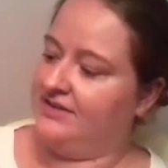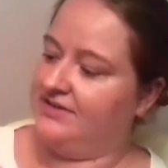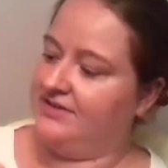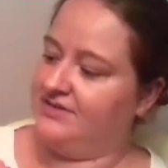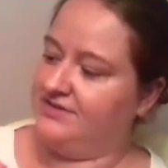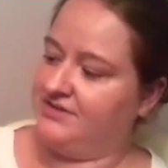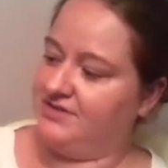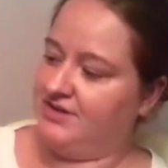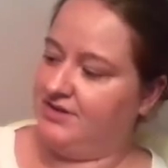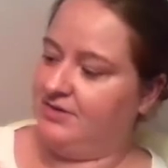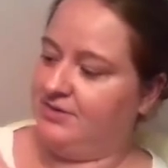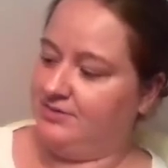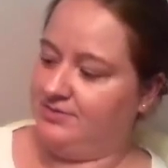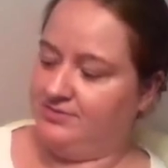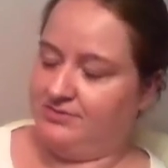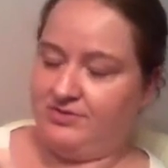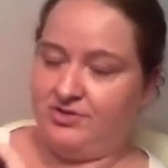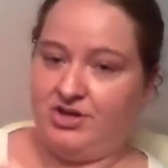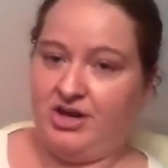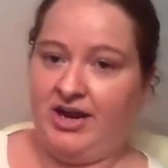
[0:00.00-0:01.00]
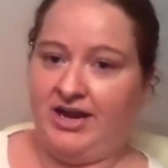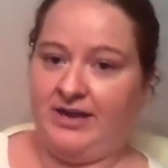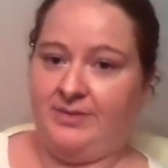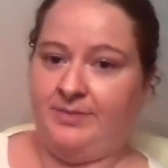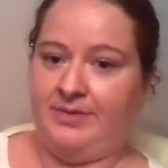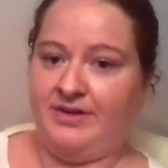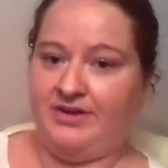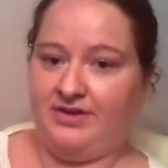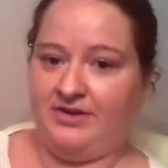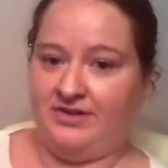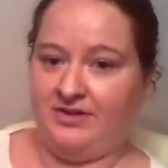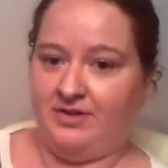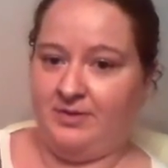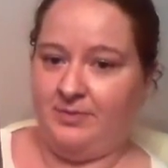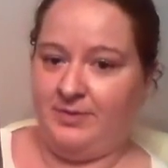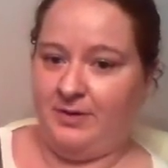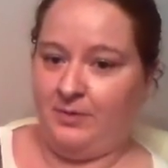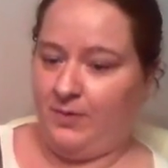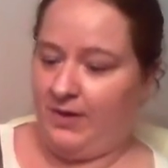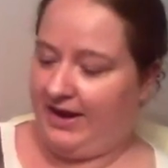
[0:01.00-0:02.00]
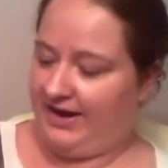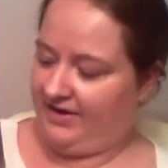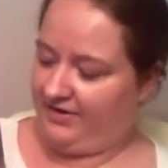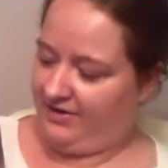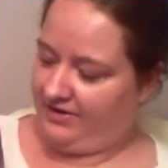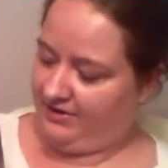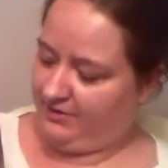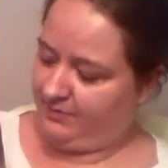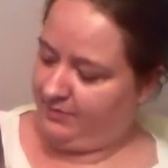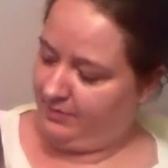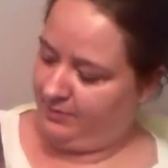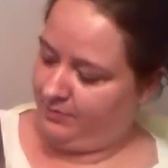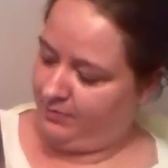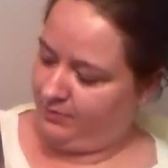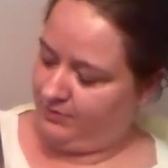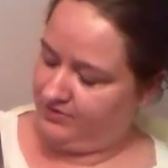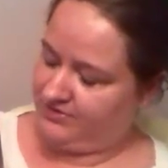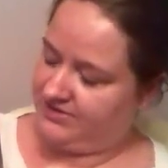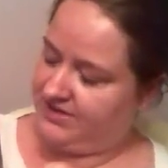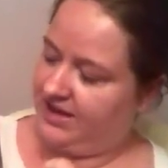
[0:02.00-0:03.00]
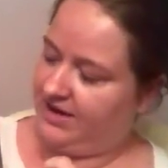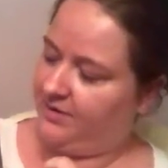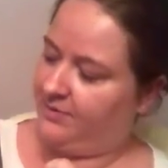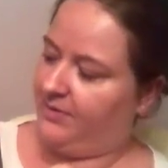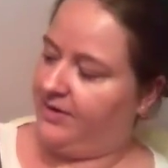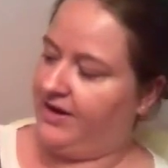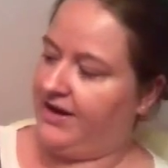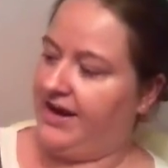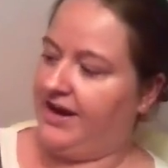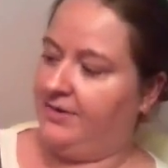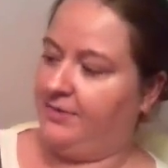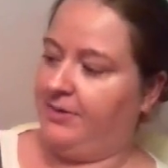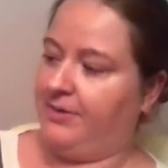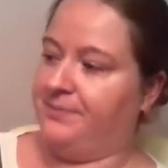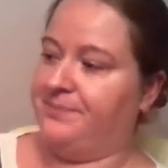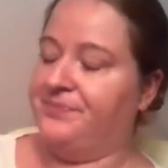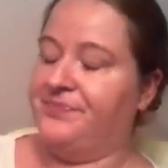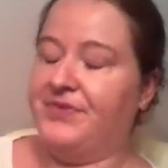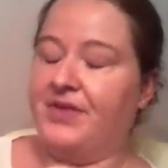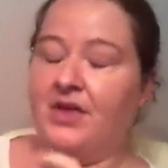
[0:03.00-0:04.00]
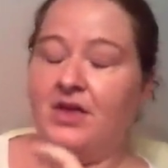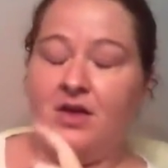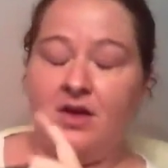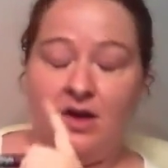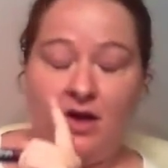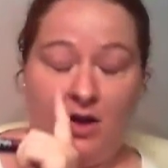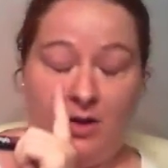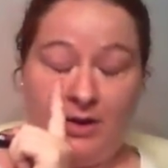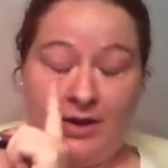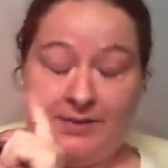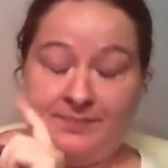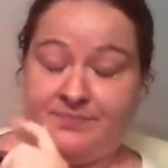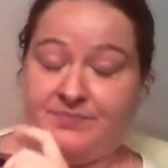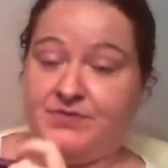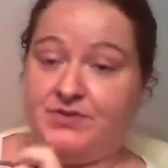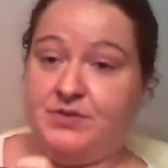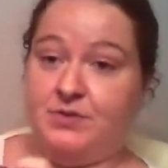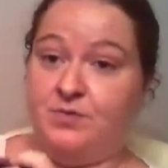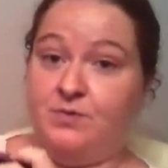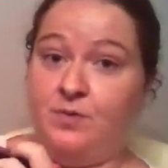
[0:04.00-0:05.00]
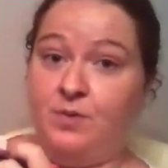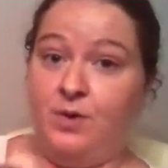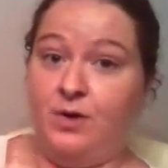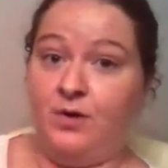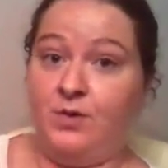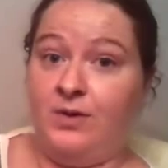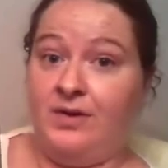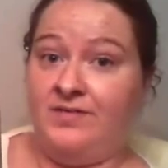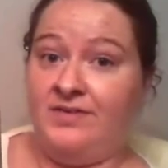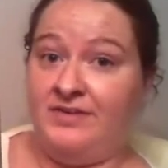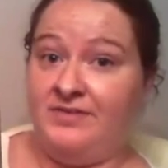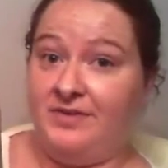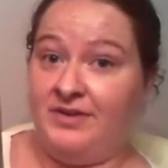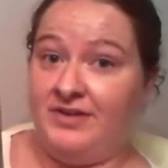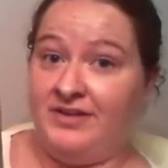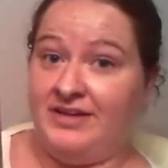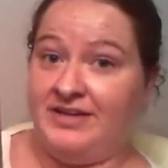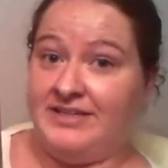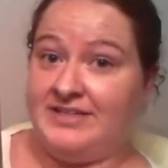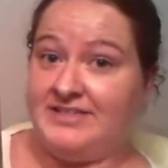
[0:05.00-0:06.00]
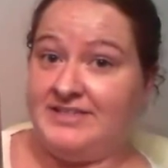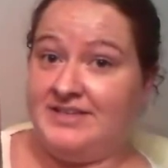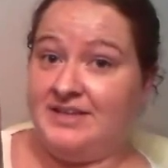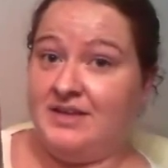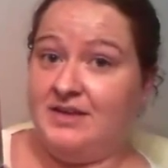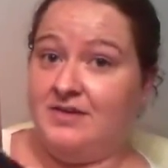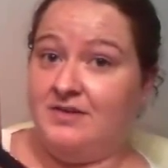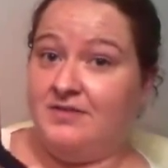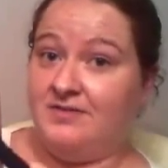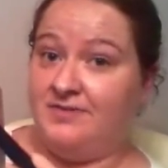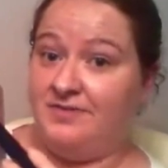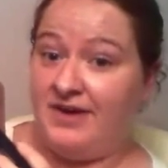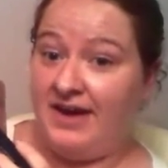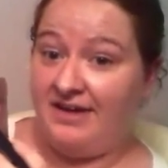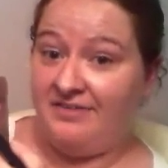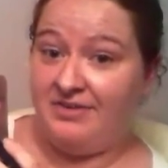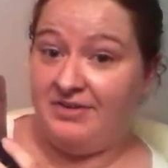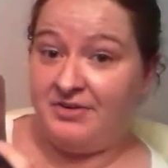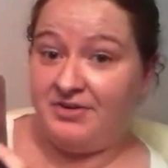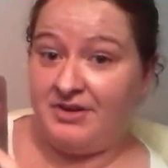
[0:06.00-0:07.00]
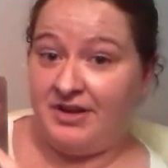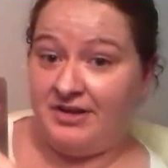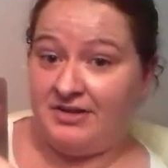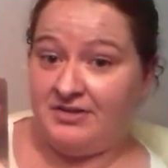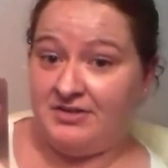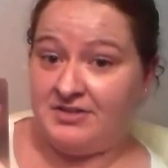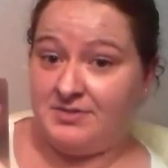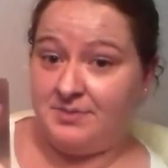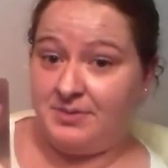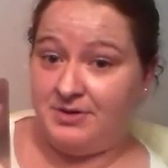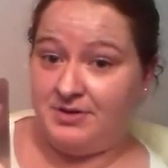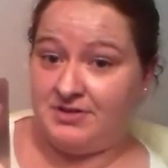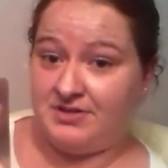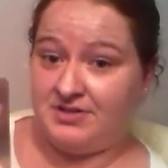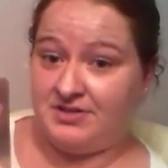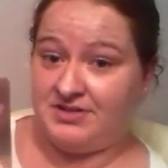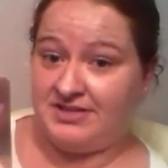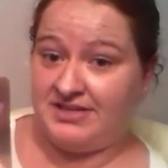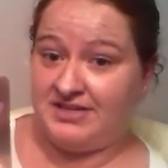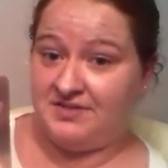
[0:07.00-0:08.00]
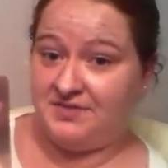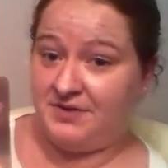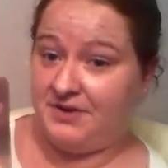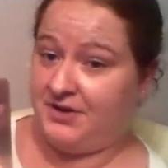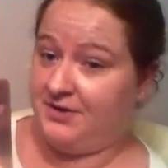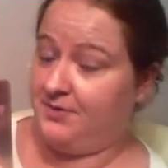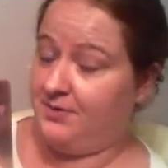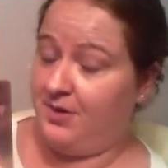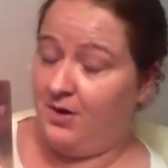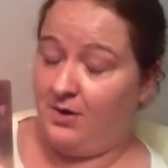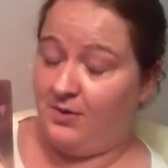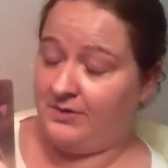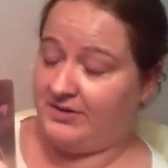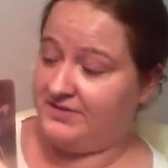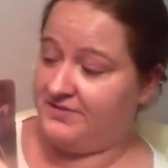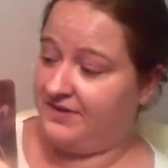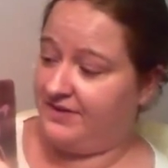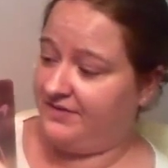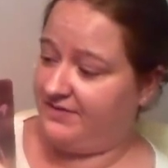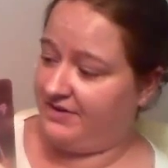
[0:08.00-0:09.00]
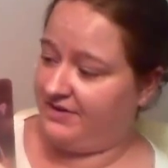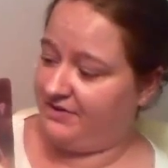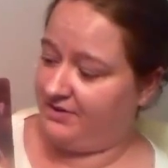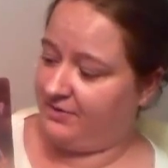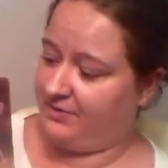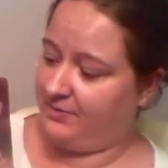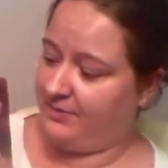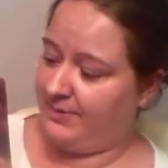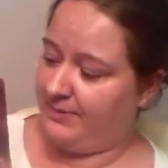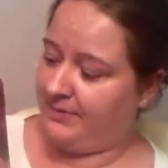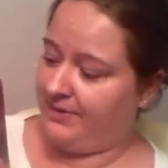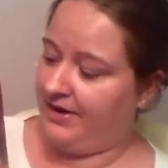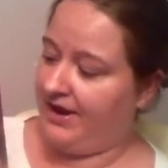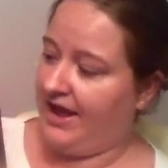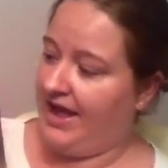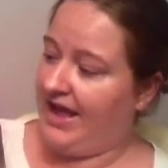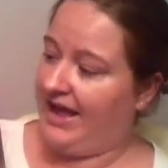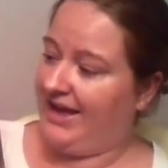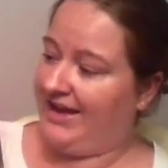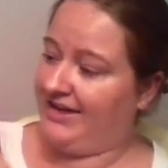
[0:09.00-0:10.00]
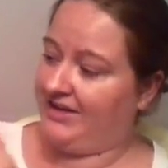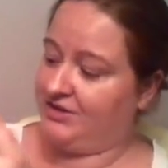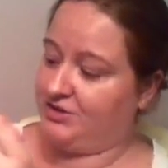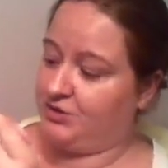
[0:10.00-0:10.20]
So try and build a little bit wider. I know my board's kind of running out of room. Okay, so 4 qualified front lines, $500 in personal sales for you, always 500, remember, and